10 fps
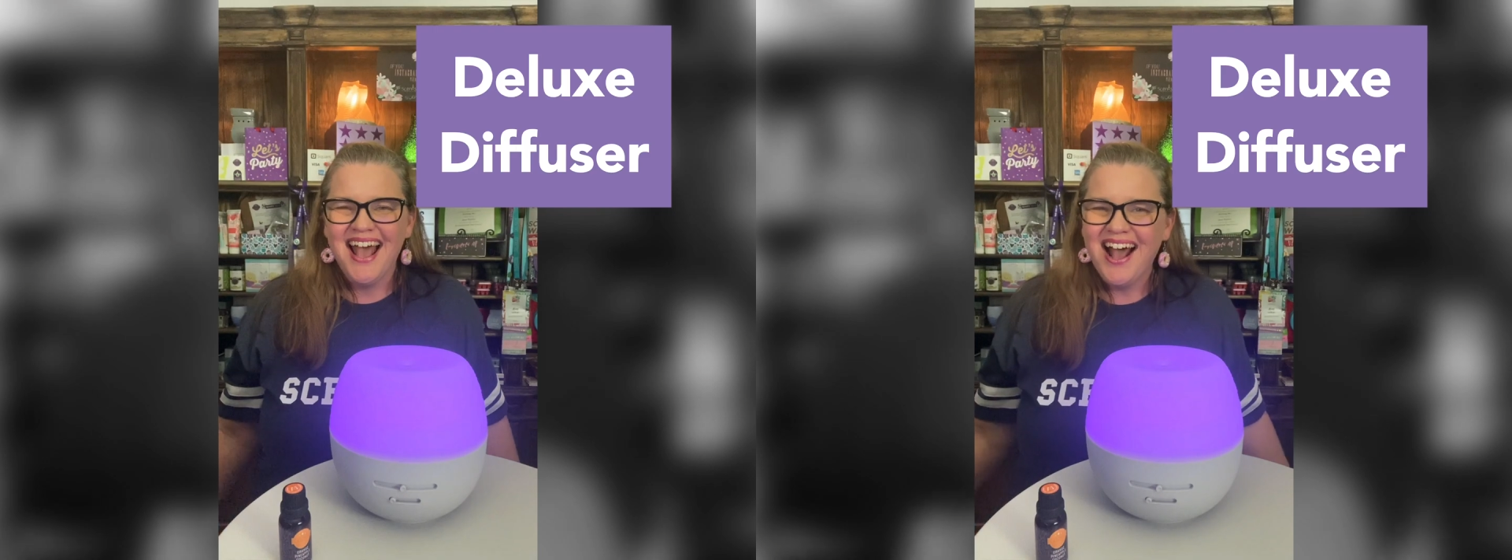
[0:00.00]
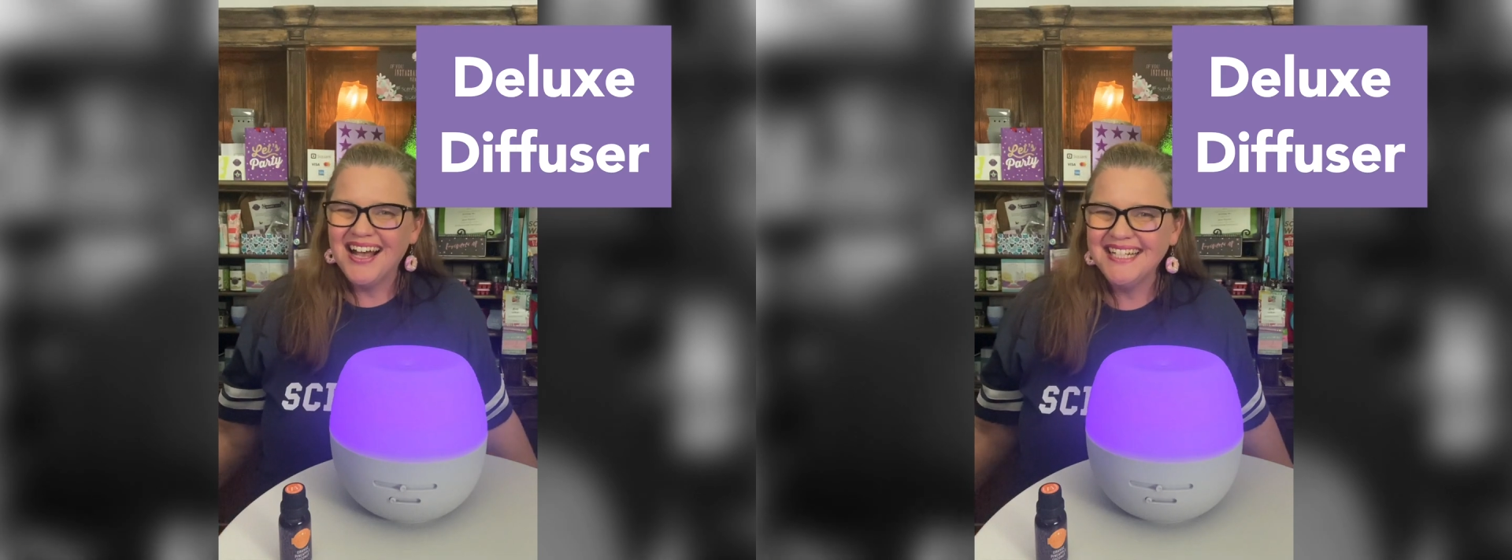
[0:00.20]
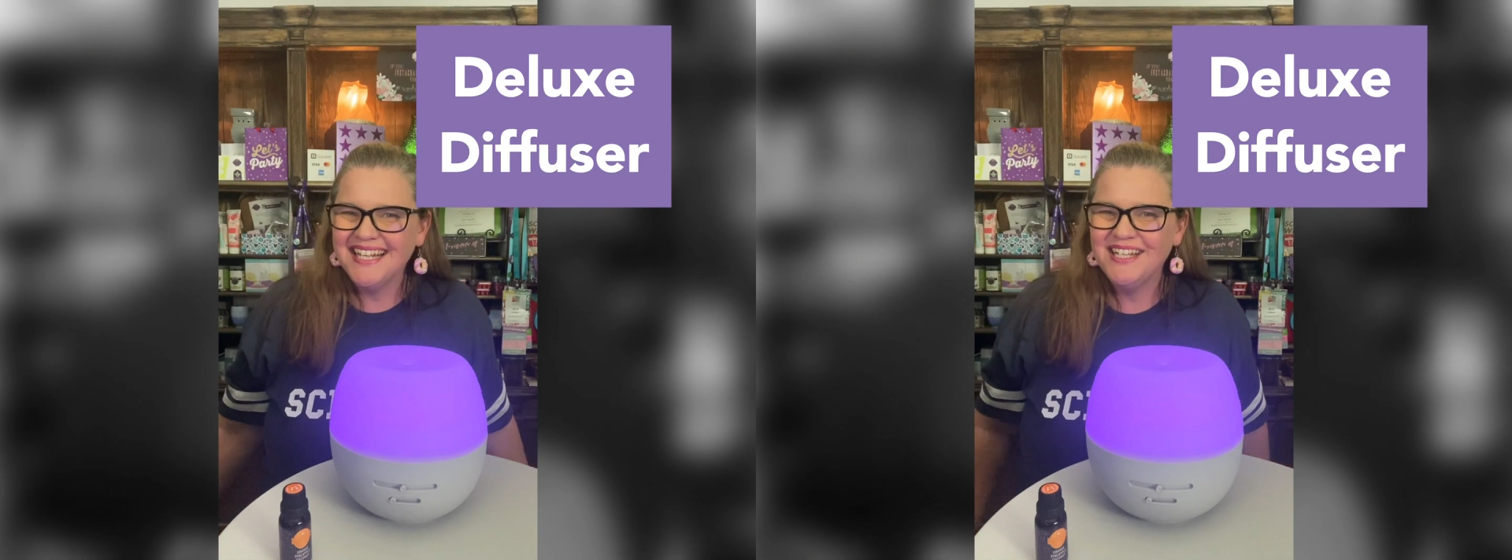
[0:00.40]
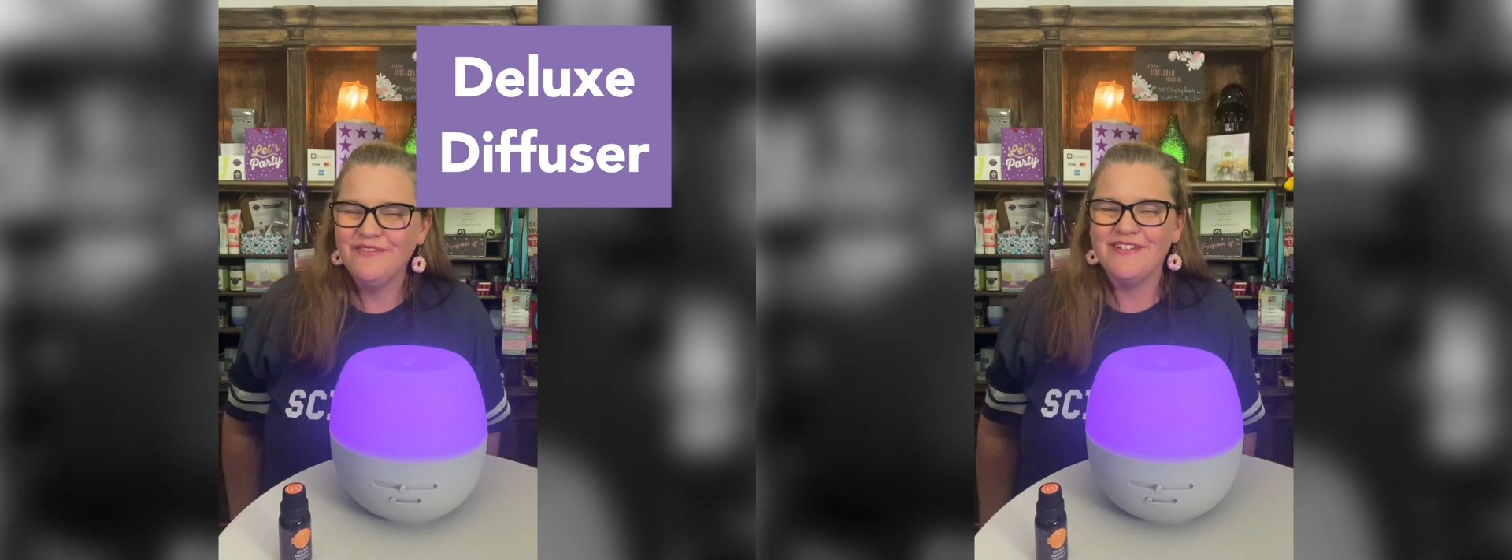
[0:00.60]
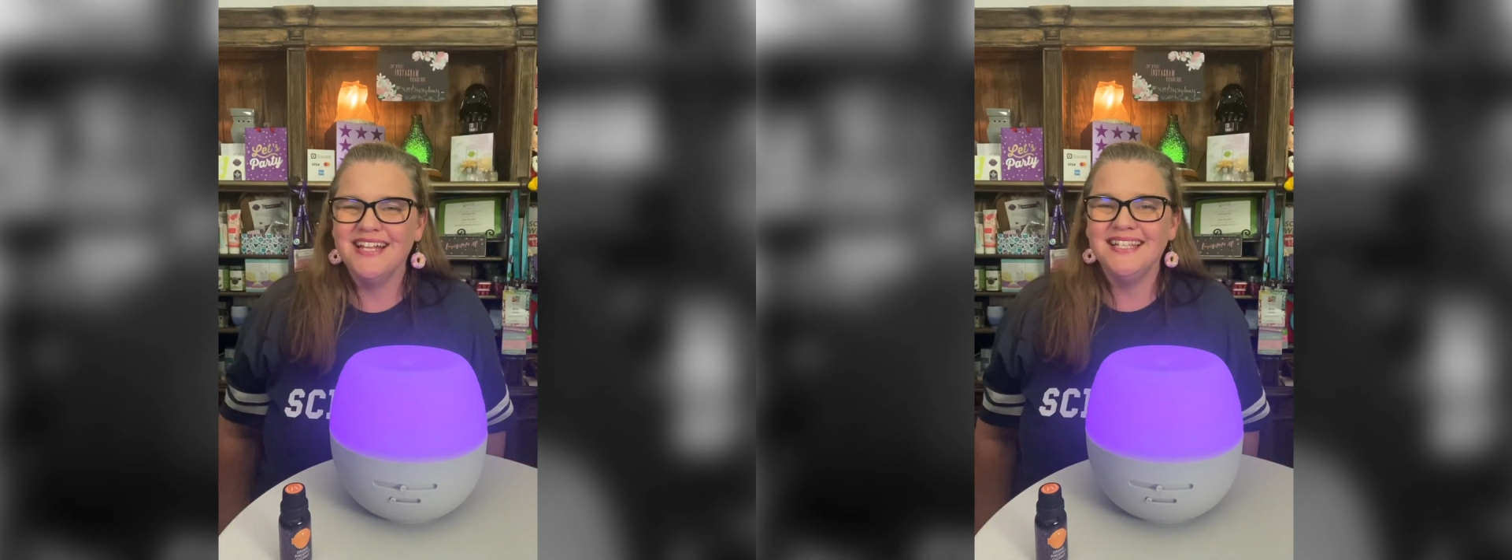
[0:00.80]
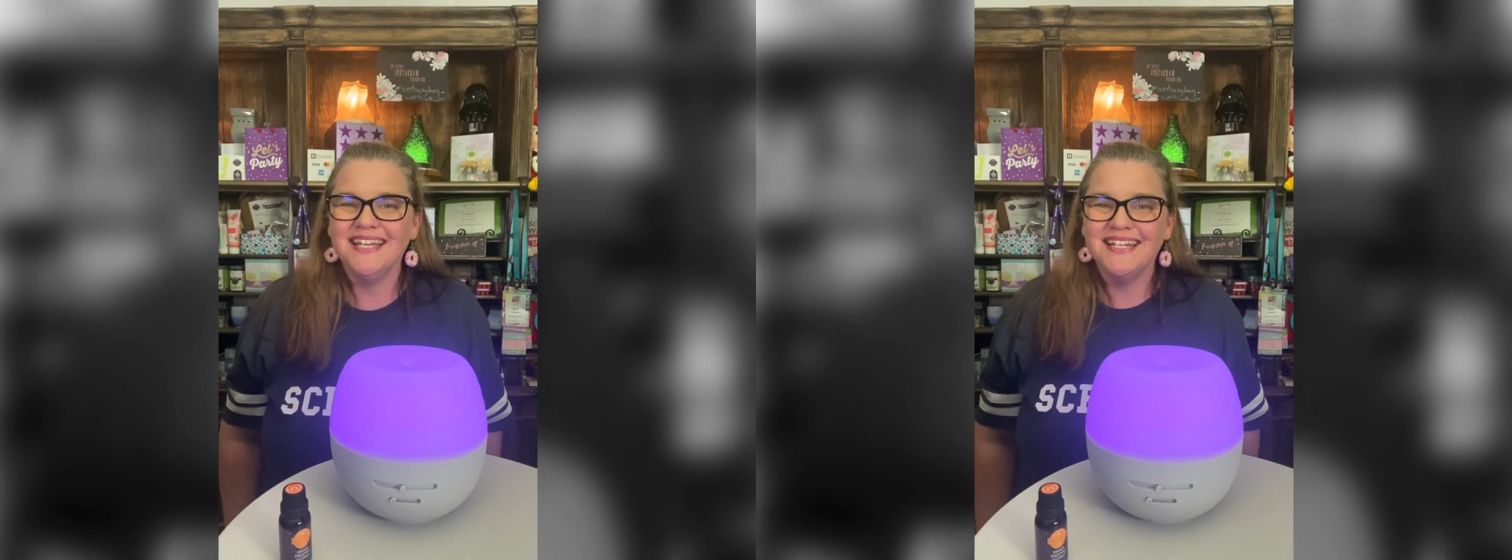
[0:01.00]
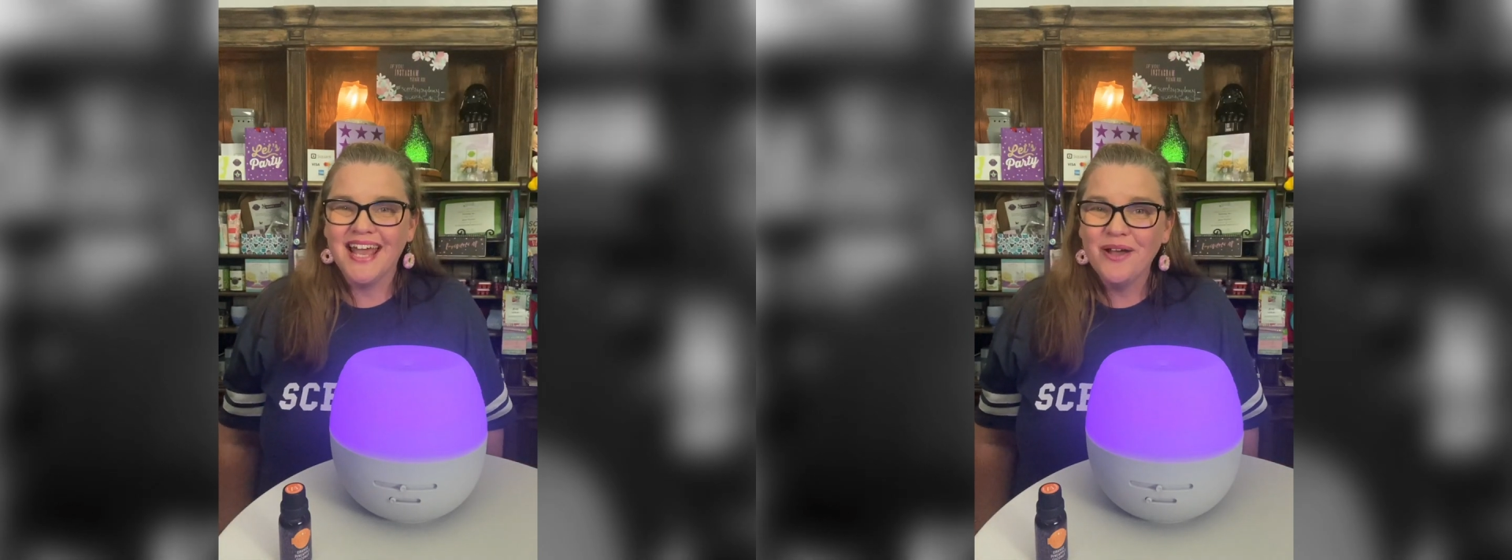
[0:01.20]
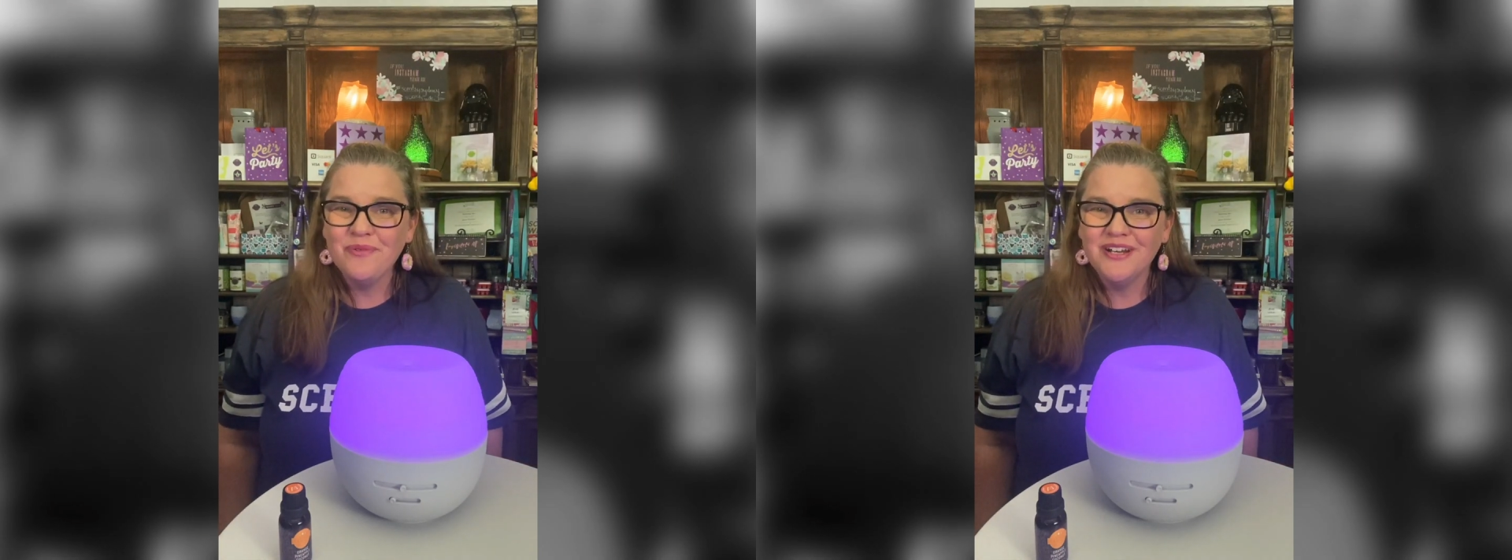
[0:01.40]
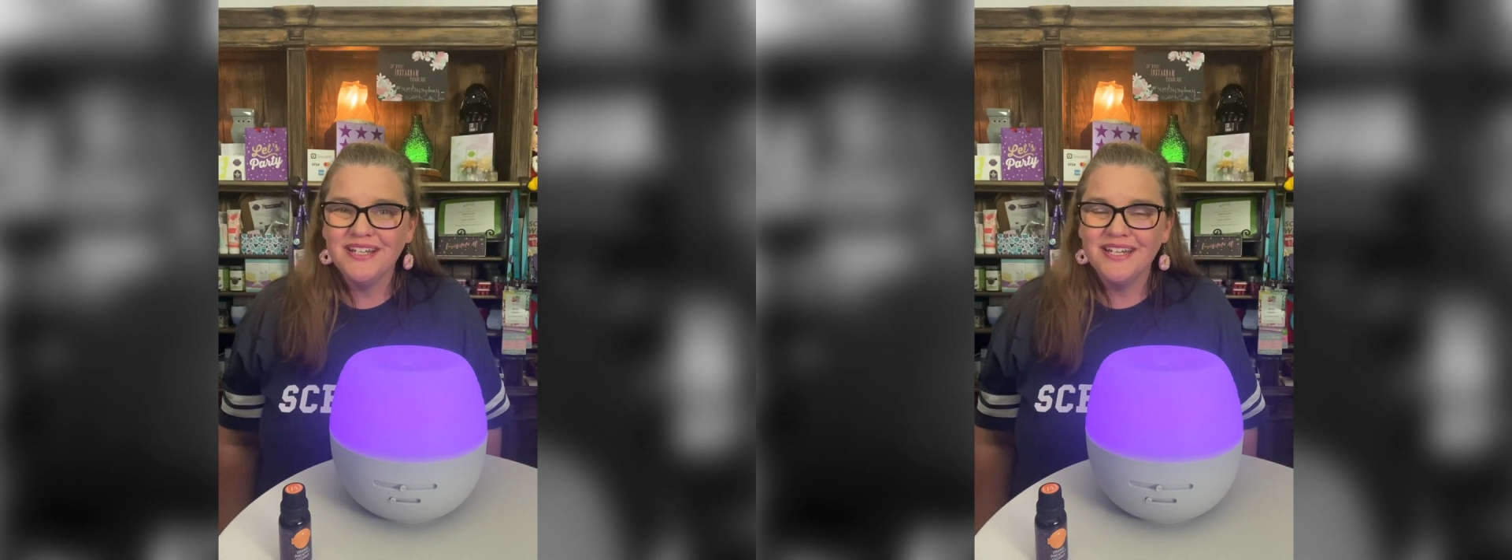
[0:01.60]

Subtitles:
Hi Scentsy friends, today I wanted